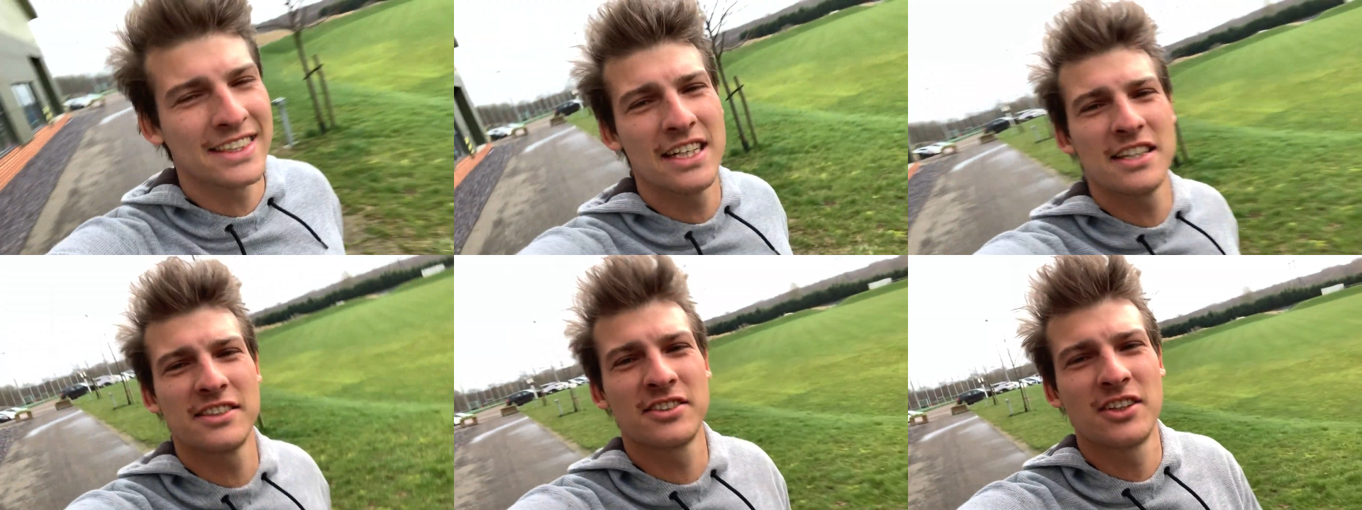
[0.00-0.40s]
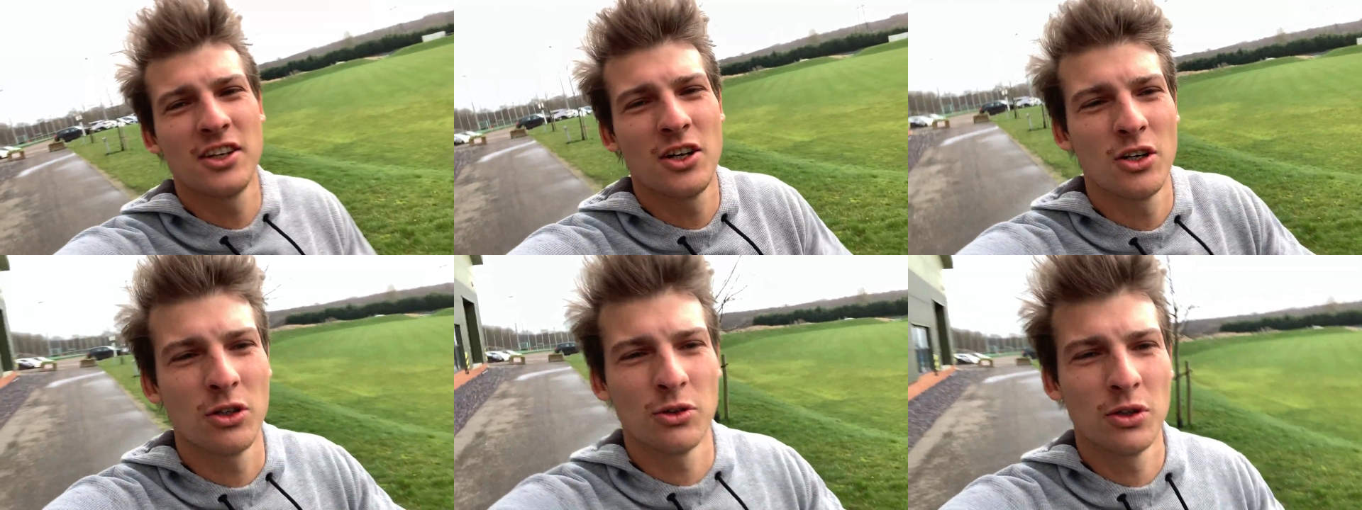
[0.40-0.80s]
Let's
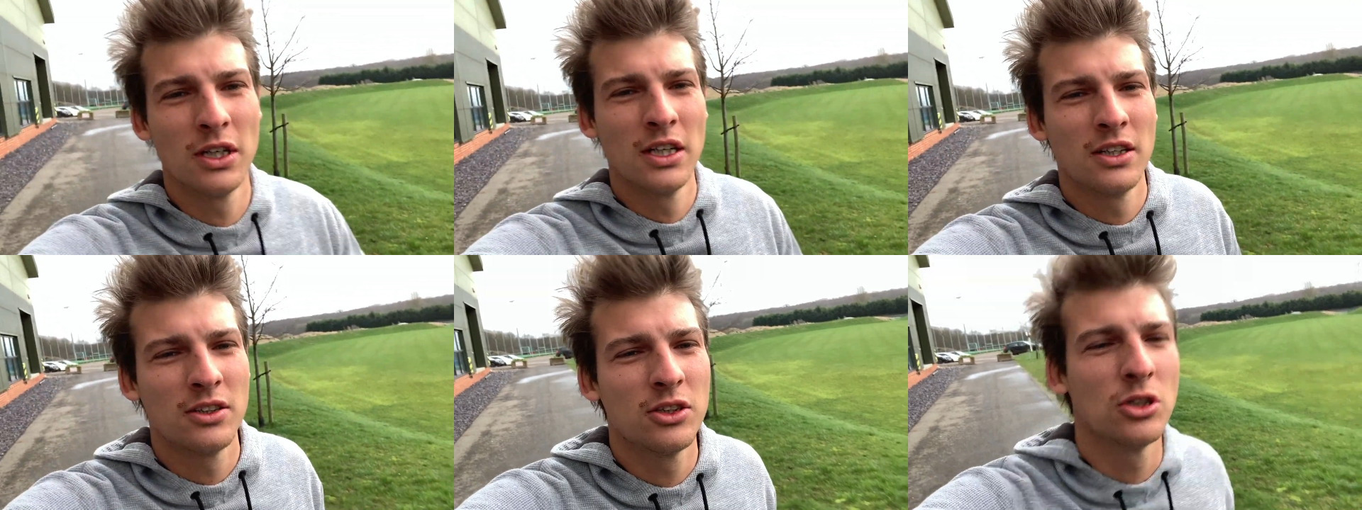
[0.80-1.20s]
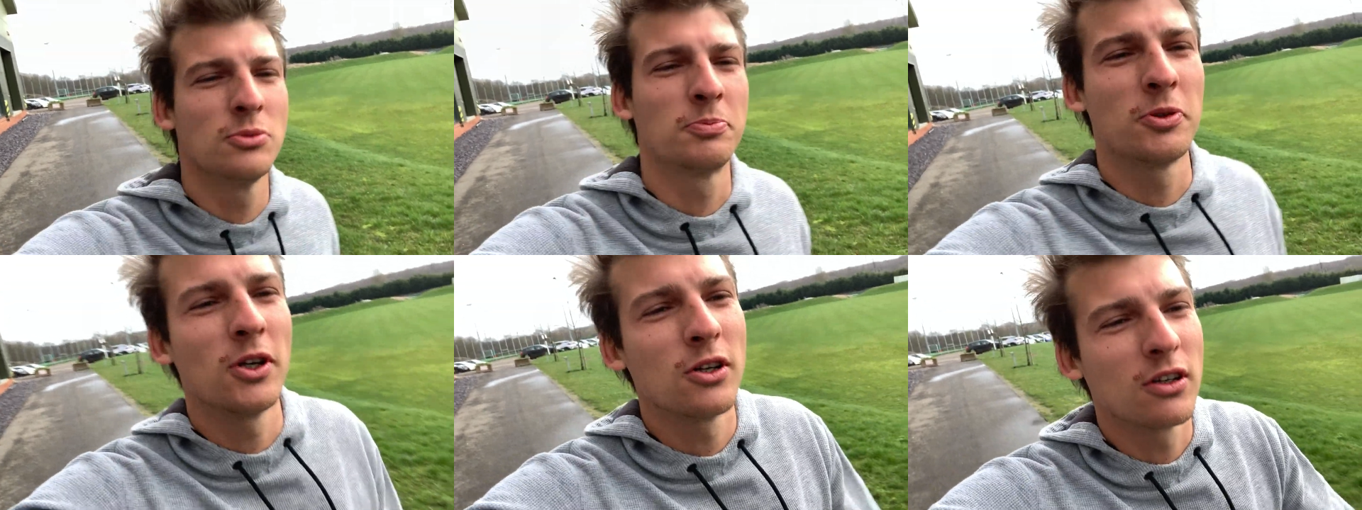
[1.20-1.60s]
go. New
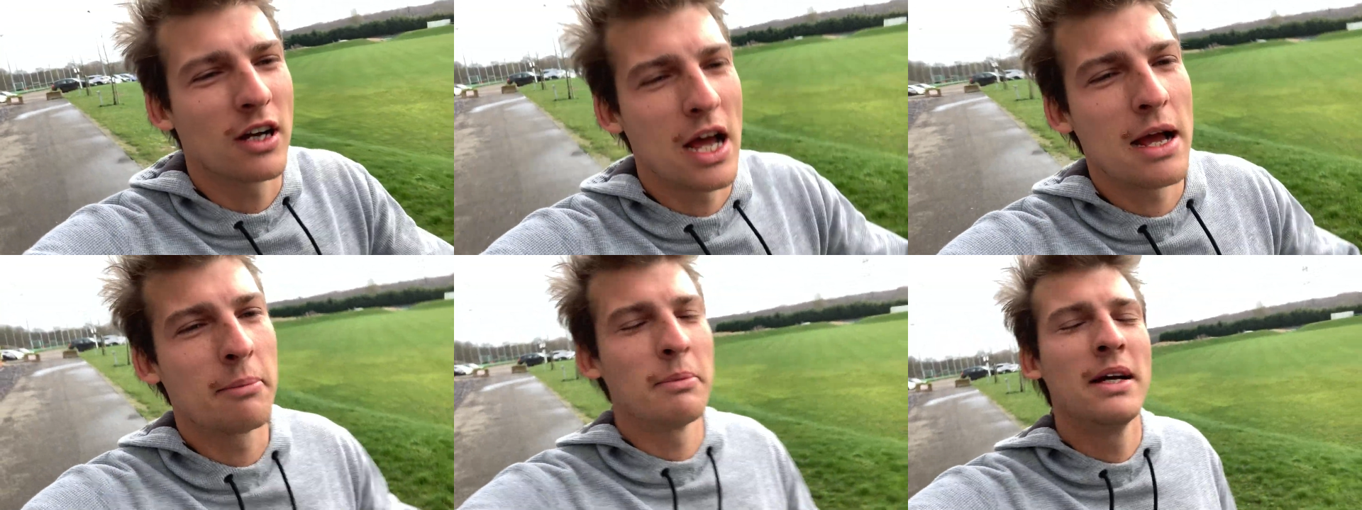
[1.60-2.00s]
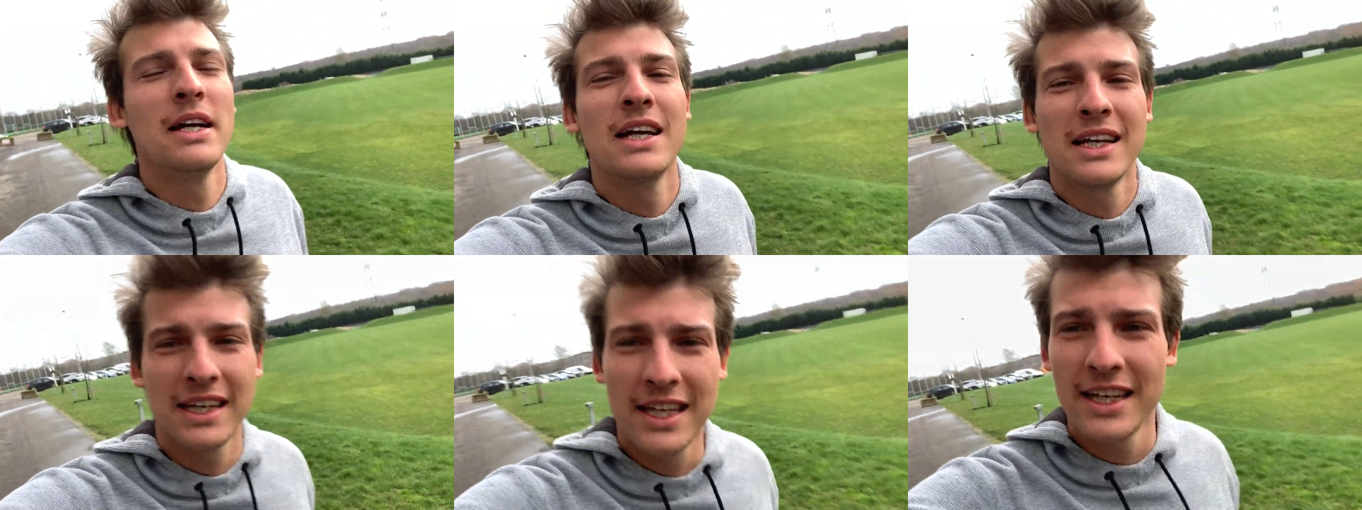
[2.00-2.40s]
program
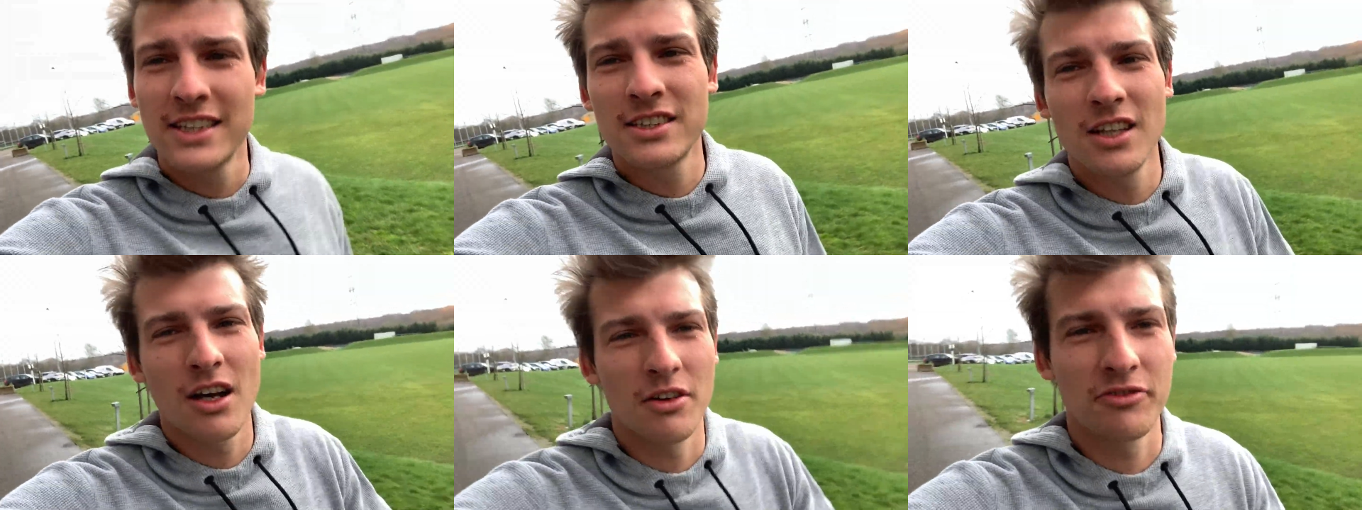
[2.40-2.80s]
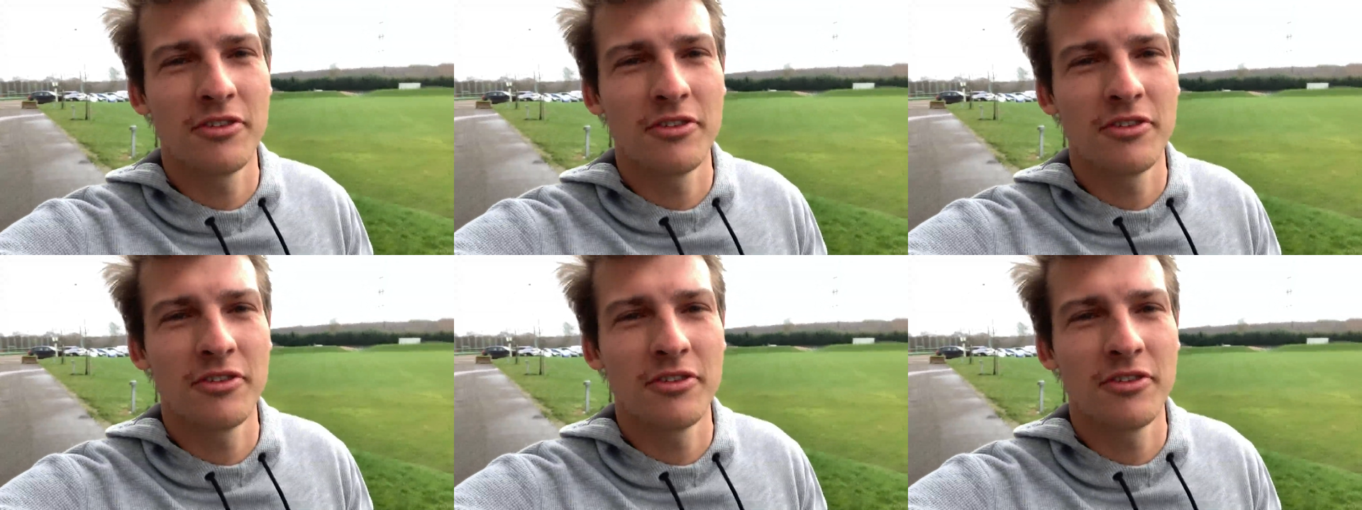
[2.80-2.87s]
kicks off